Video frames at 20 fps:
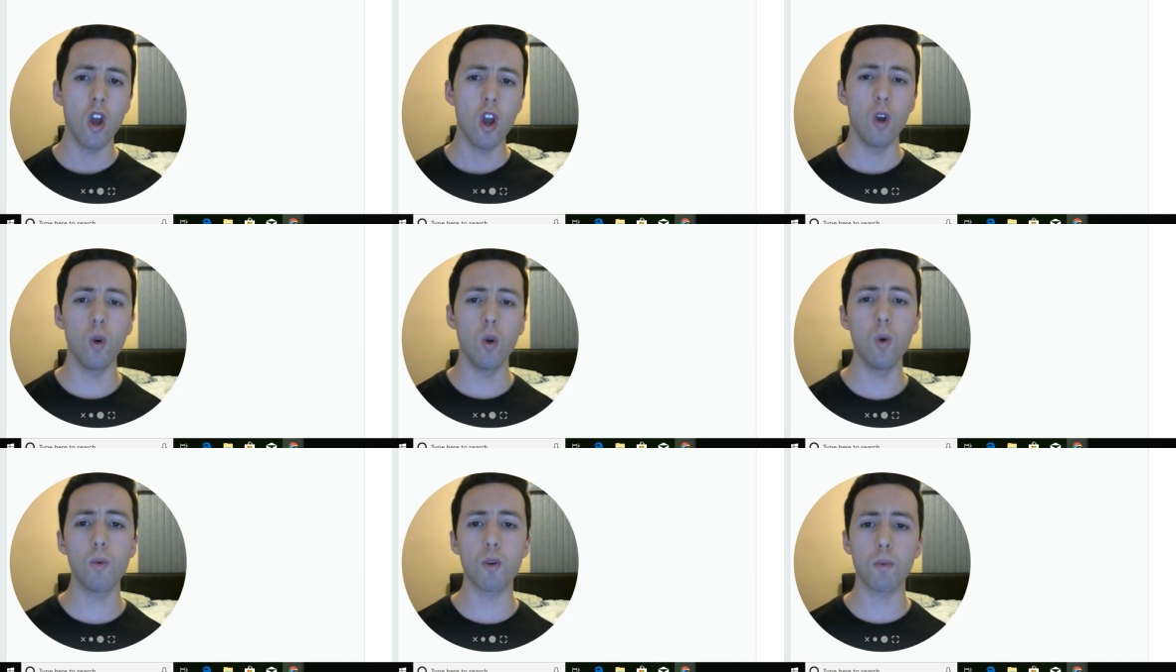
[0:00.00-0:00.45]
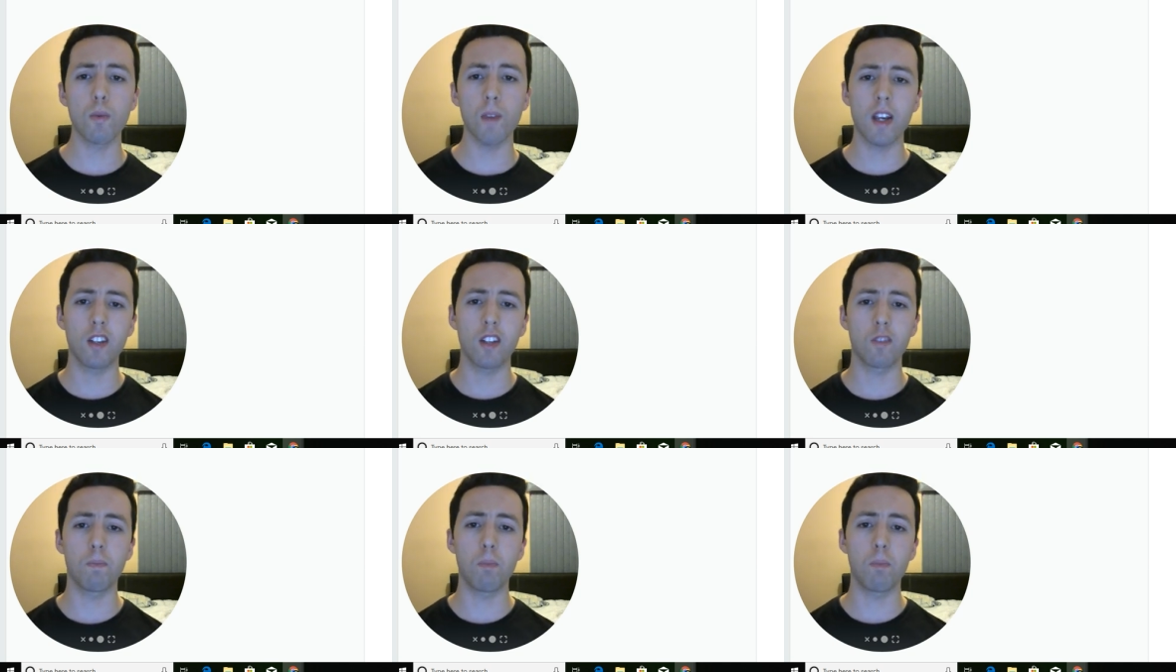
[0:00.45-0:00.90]
Uber
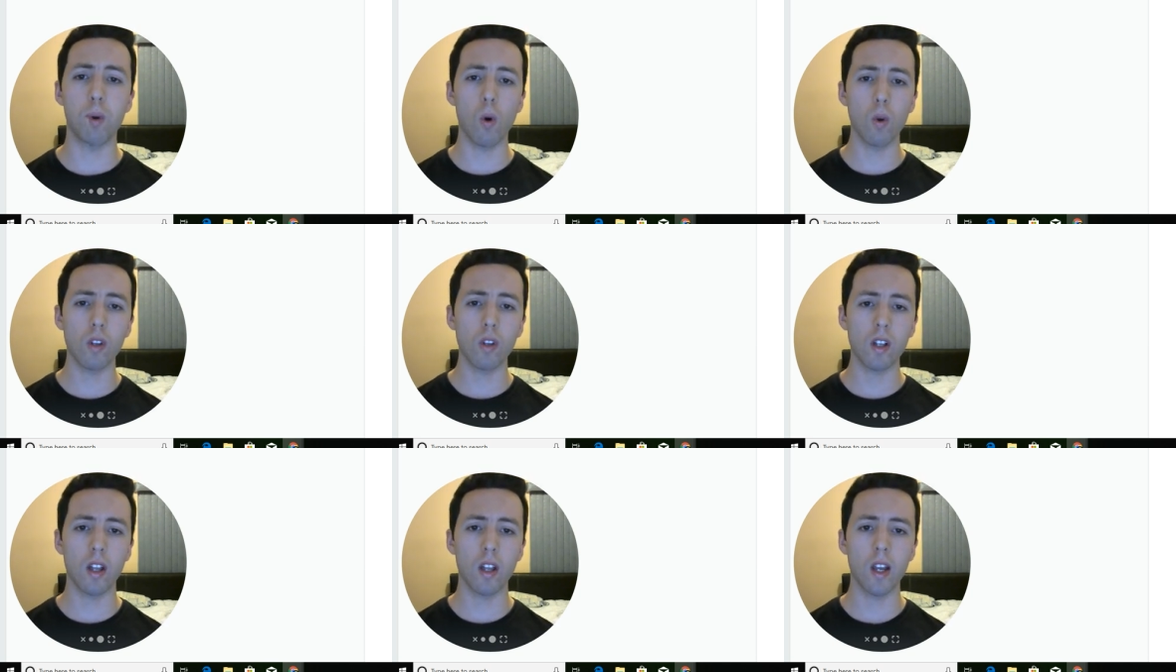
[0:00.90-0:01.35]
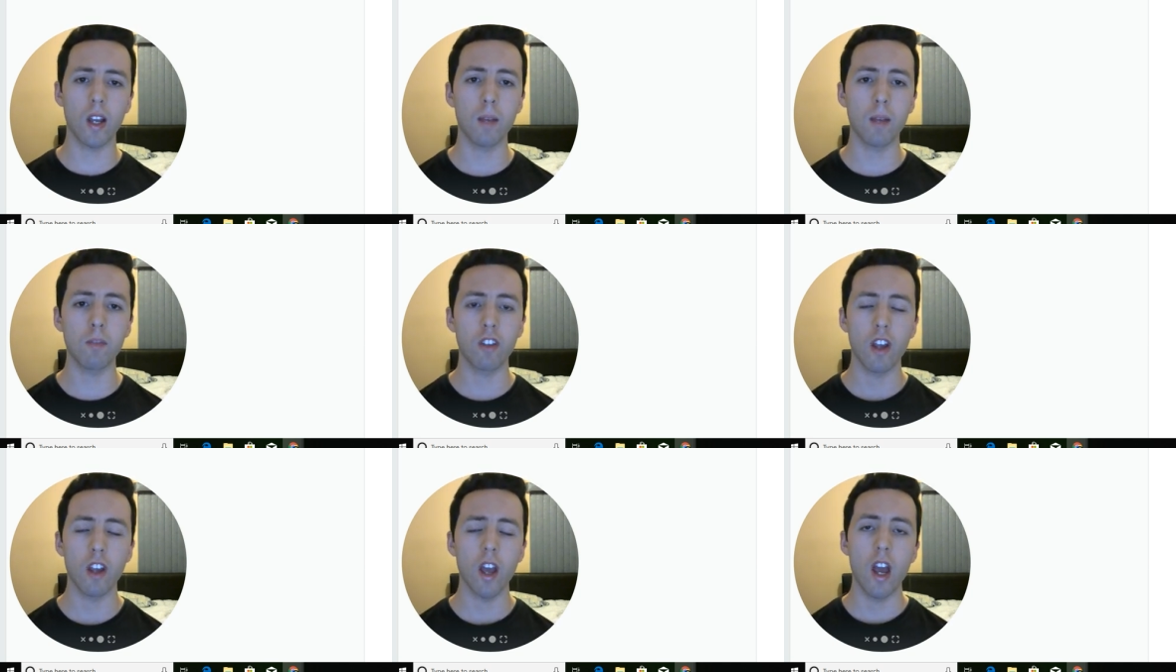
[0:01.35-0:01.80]
makes bold
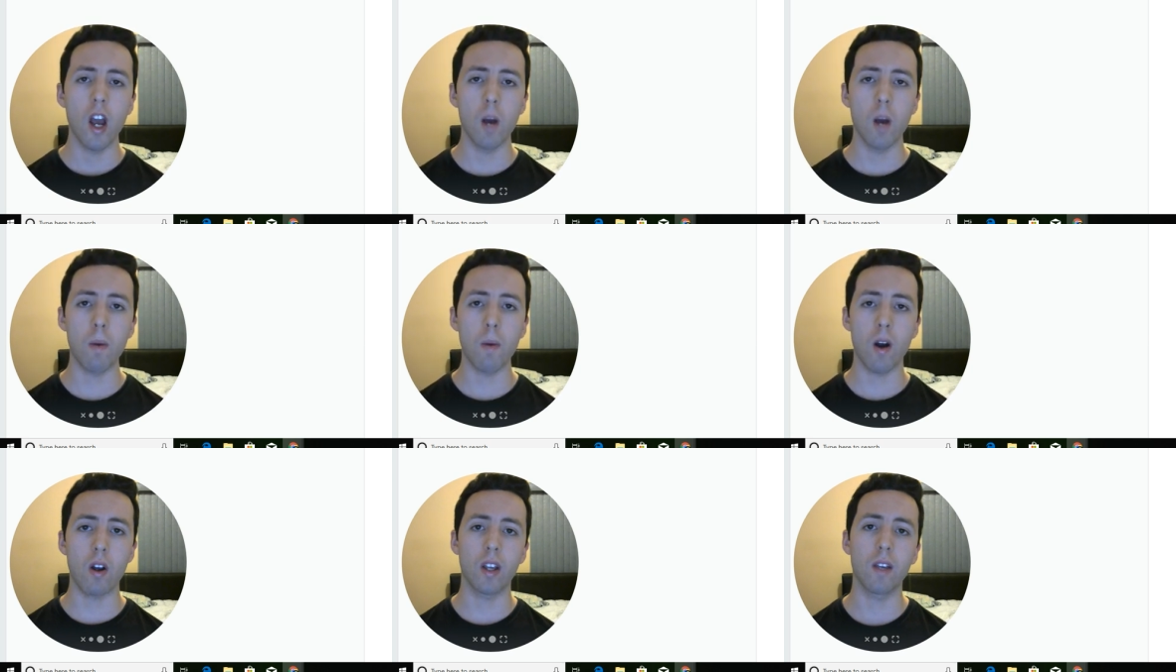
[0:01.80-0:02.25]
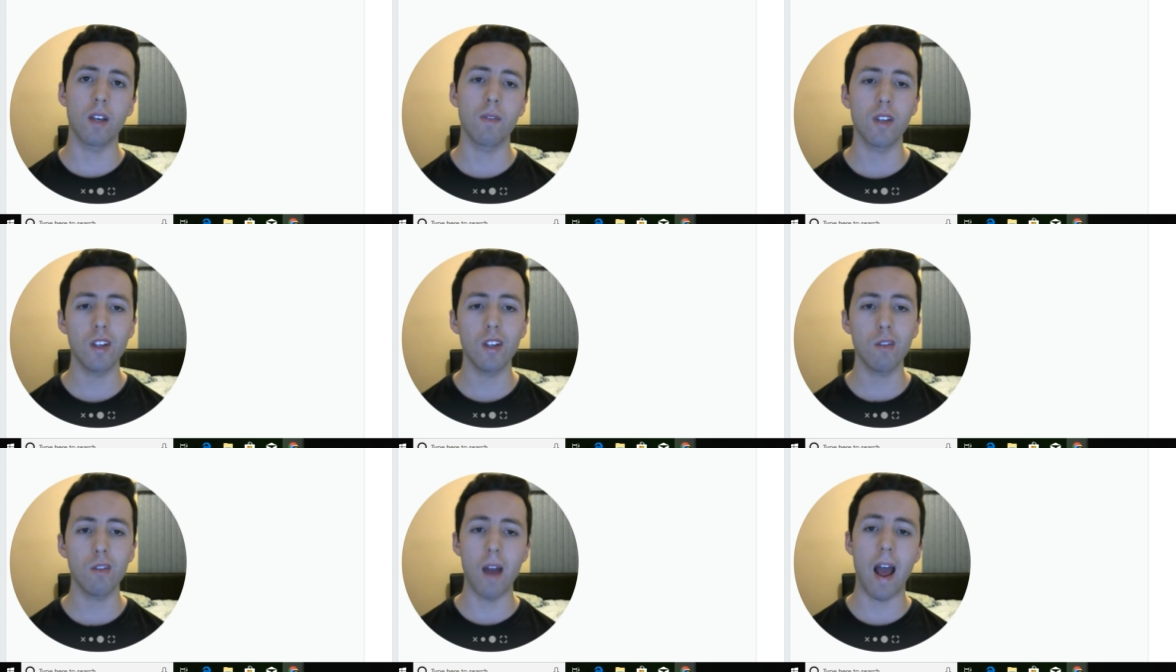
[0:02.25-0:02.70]
claims about
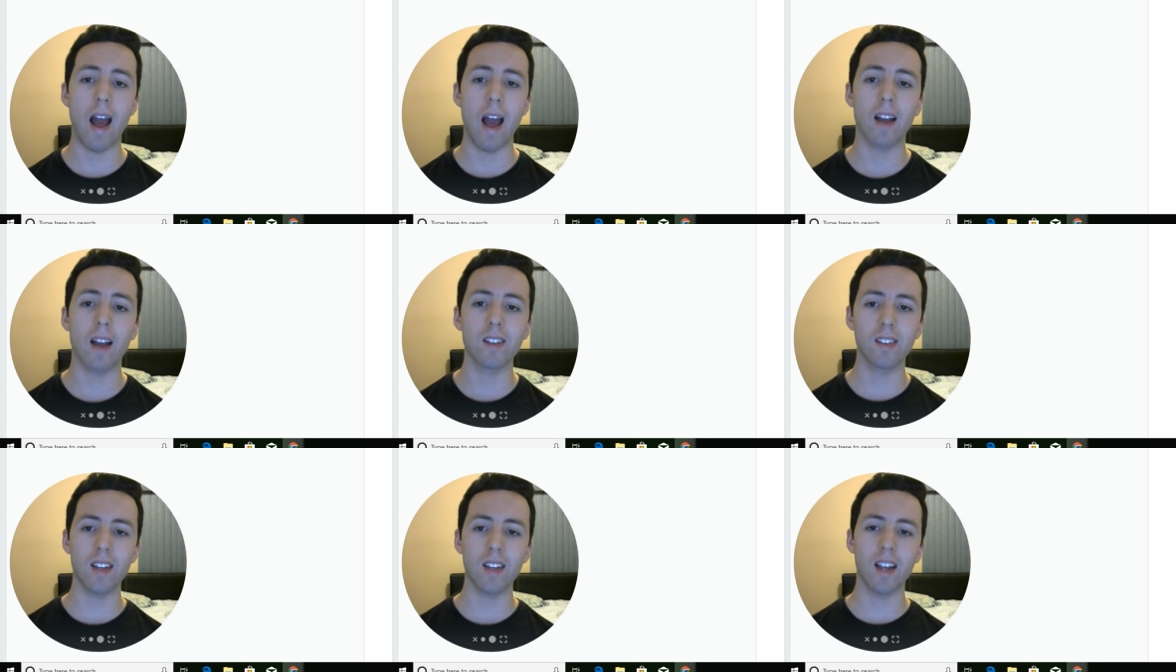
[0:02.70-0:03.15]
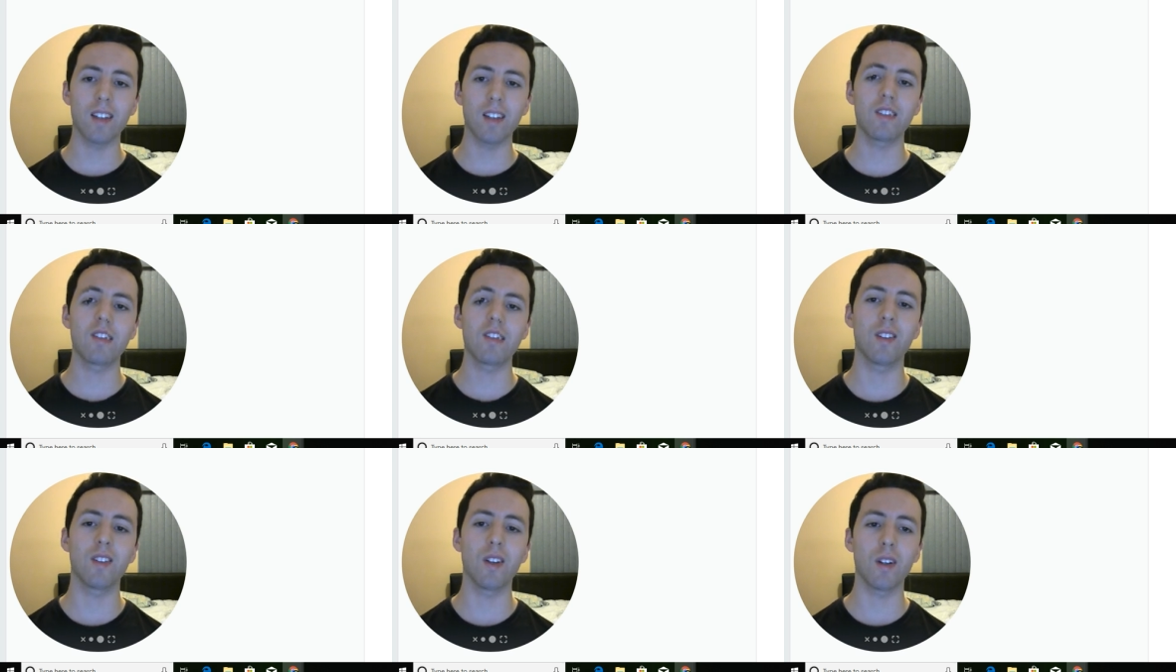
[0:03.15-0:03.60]
giving you
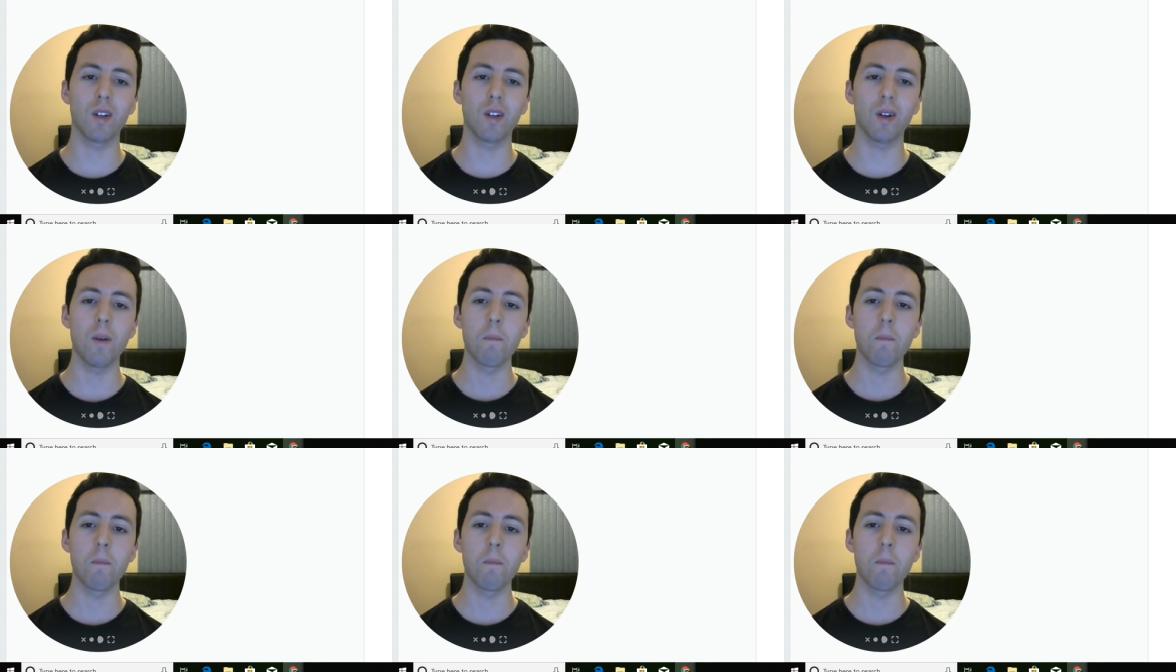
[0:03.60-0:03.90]
access to